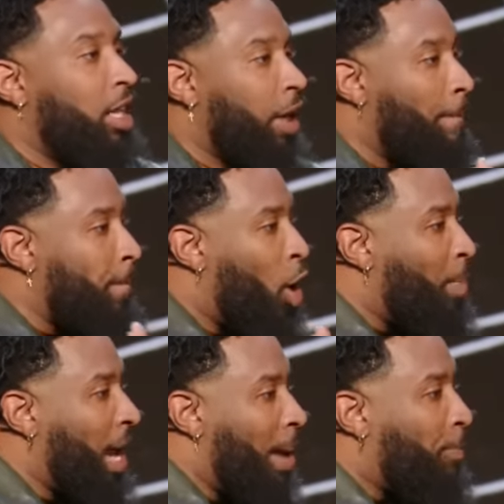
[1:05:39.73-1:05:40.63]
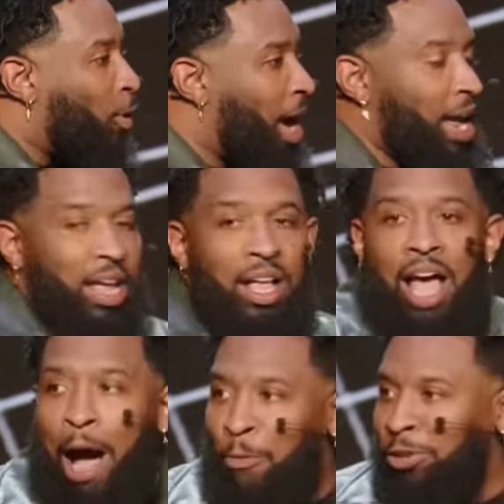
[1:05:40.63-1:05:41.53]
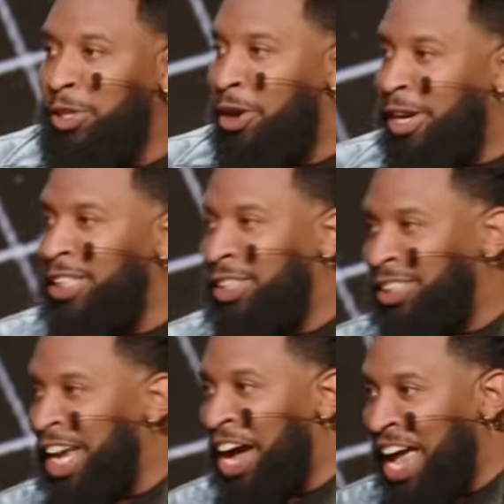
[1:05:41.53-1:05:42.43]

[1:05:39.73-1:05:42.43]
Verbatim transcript: The moment I pray, I want you to go get your child.